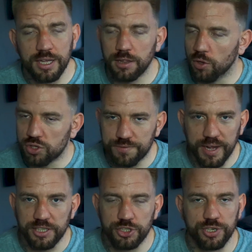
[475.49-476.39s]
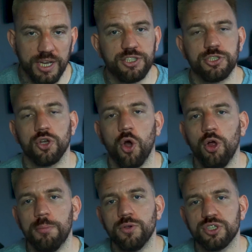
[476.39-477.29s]
It looks very strange. It's
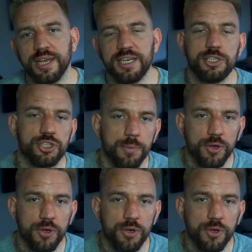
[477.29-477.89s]
almost like he's